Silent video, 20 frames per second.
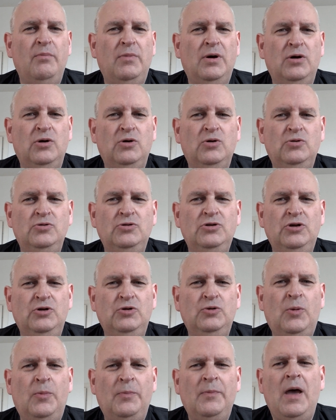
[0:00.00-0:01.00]
But who
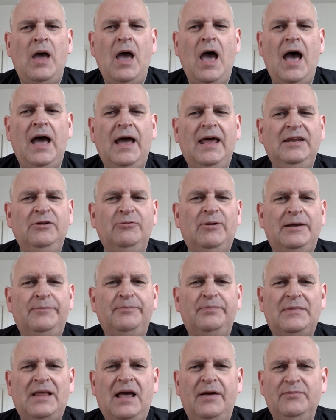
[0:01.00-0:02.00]
knew?
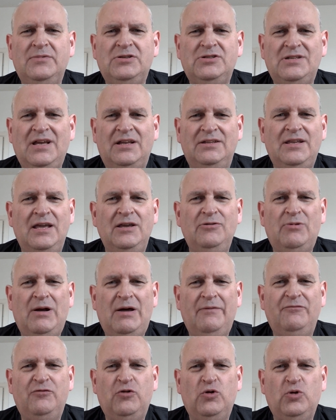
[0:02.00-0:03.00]
Anyway, um, Saturday
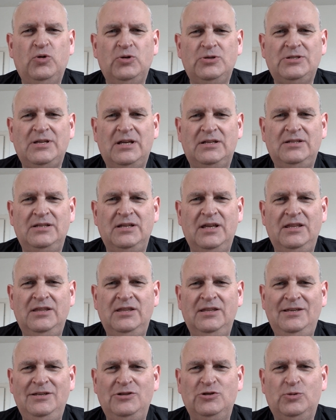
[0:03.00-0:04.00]
wrap for Saturday
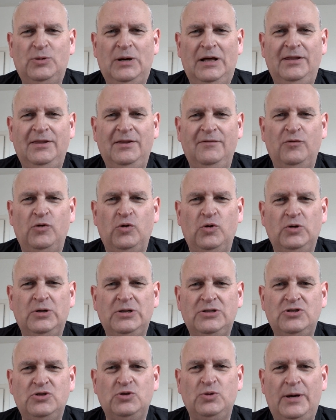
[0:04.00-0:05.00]
the twelfth of
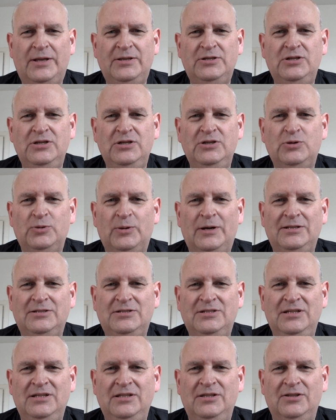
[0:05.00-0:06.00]
August twenty
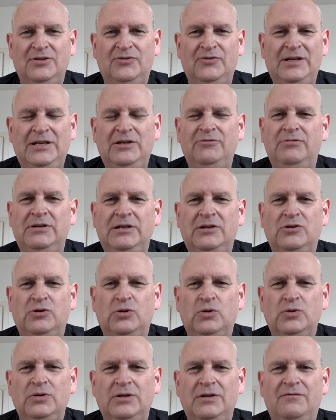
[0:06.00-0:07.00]
twenty-three,
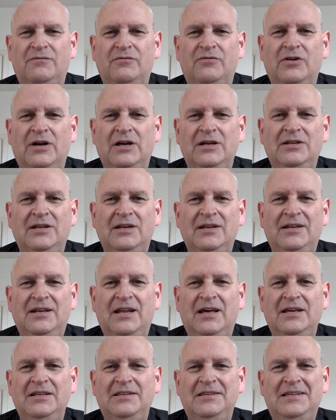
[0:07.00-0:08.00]
recorded Friday
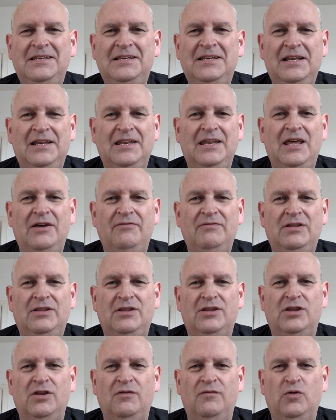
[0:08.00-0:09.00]
night the
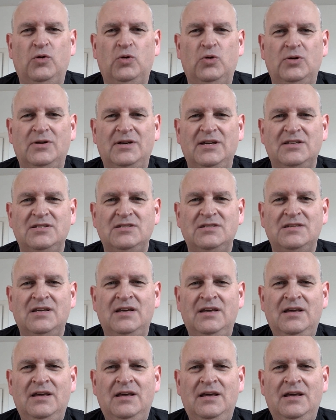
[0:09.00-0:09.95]
eleventh of August.